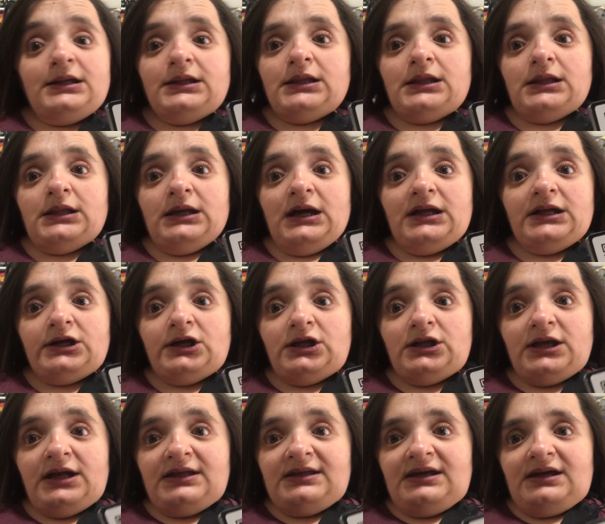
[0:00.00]
not a
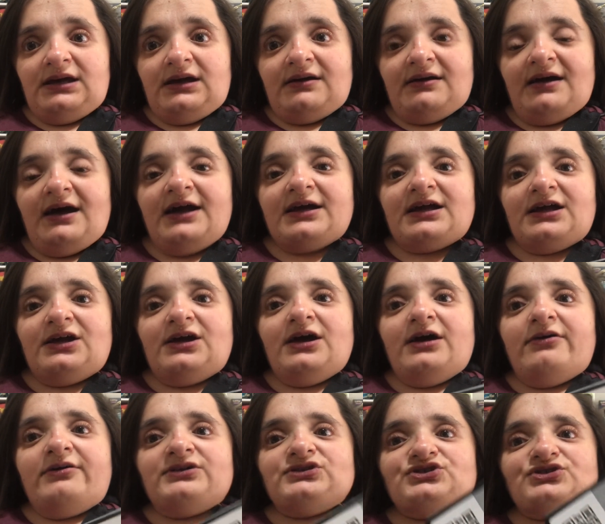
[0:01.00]
good idea. I can
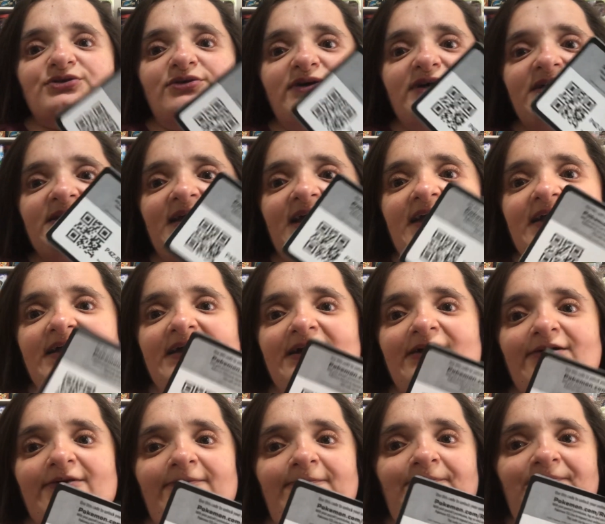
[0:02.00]
go enjoy and hang
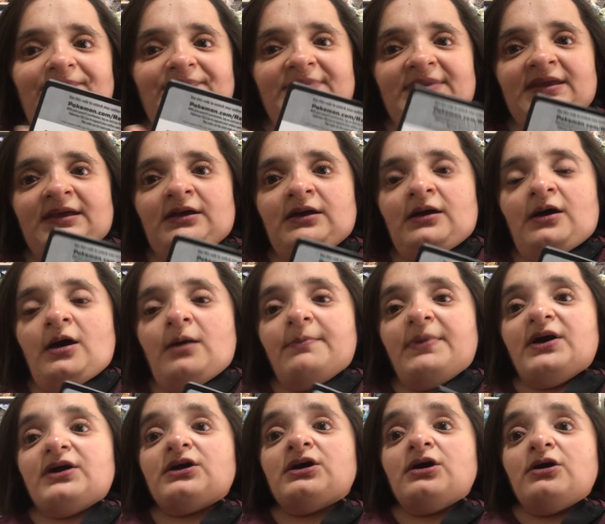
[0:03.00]
out.
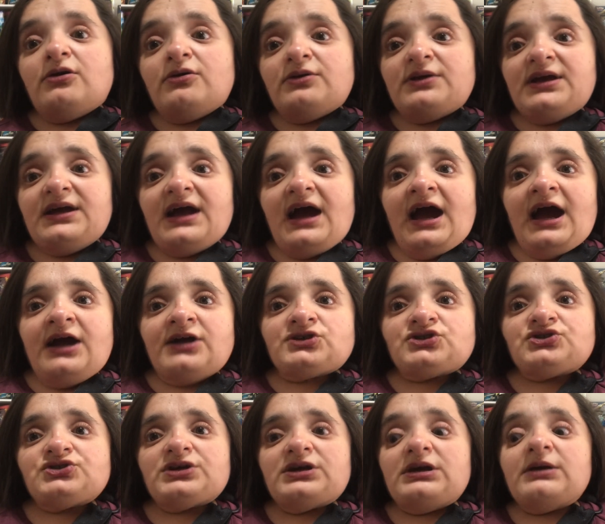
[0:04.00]
But Cody
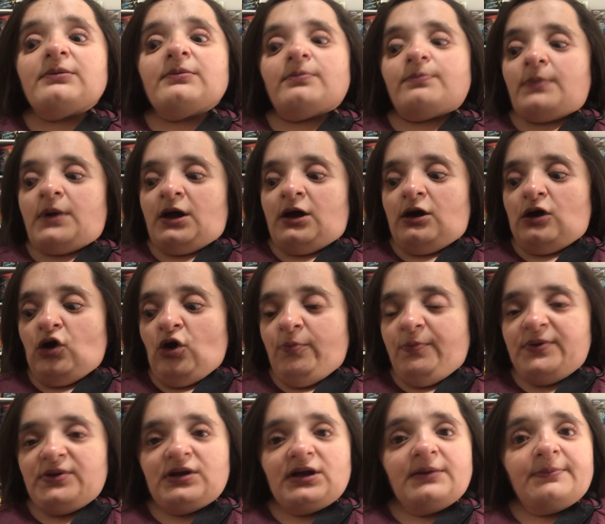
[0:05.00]
actually
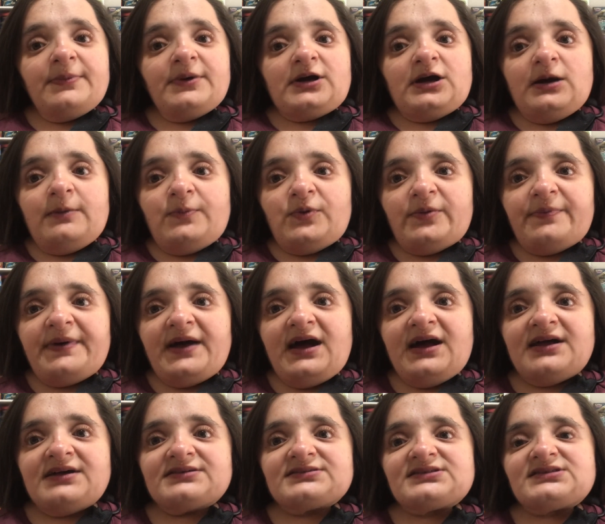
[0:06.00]
opened up a couple of
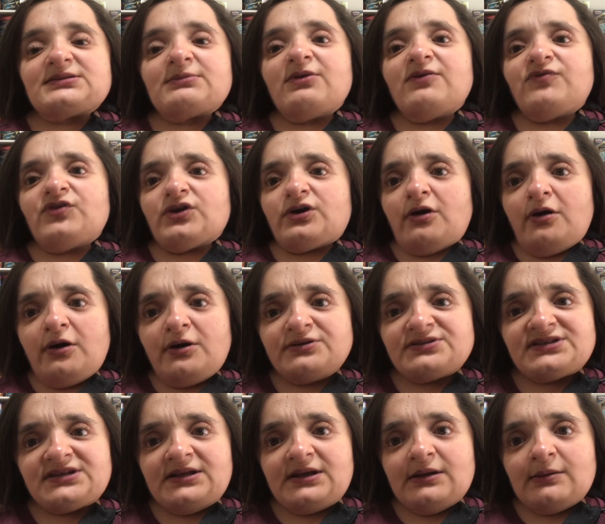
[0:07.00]
packs, some of the
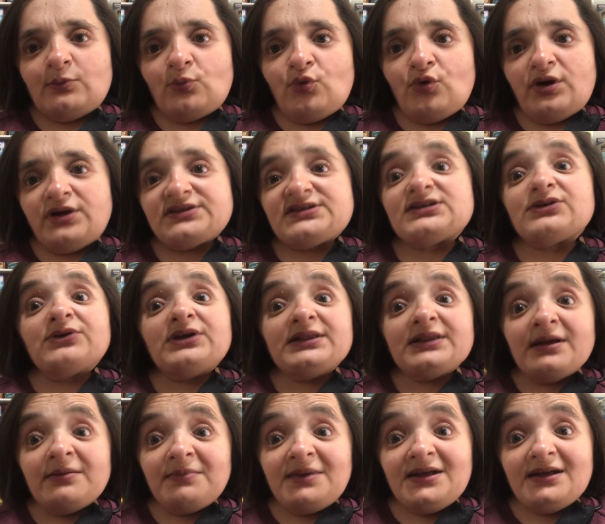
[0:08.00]
cards he didn't want, so he
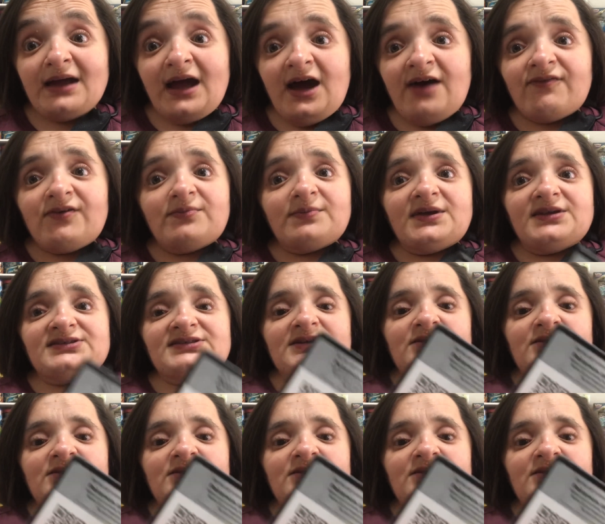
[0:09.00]
let me have them because he